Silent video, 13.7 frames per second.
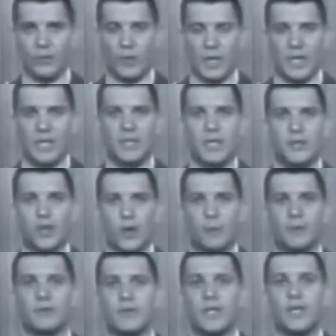we can
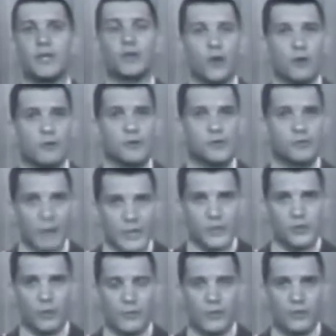determine the turns
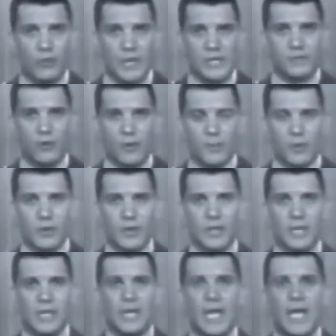ratio of the transformer,
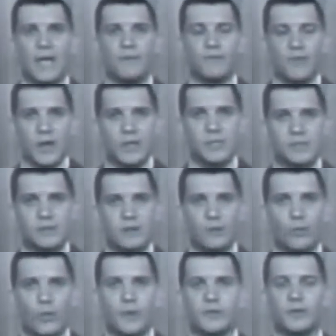and thus
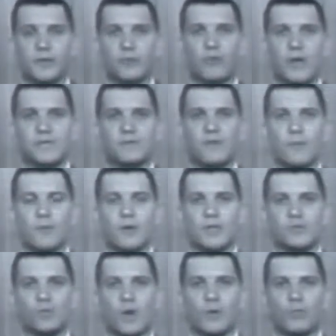whether the transformer
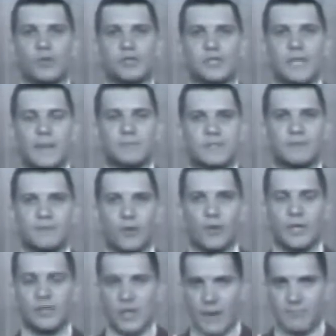is one which steps the
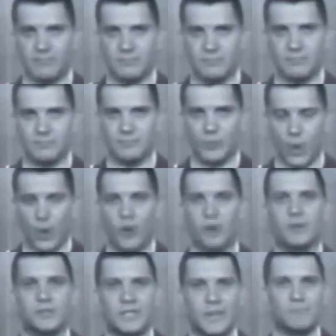voltage up
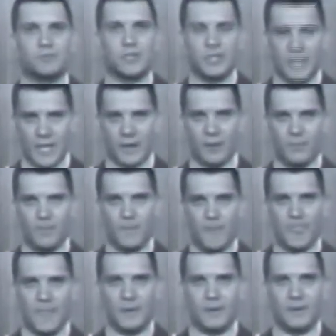or steps it down.
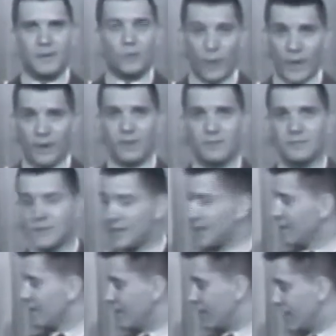Well,
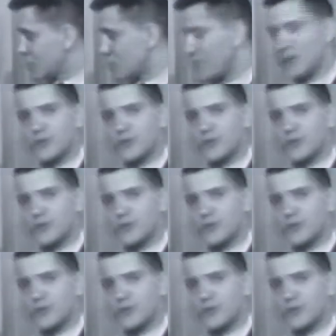let's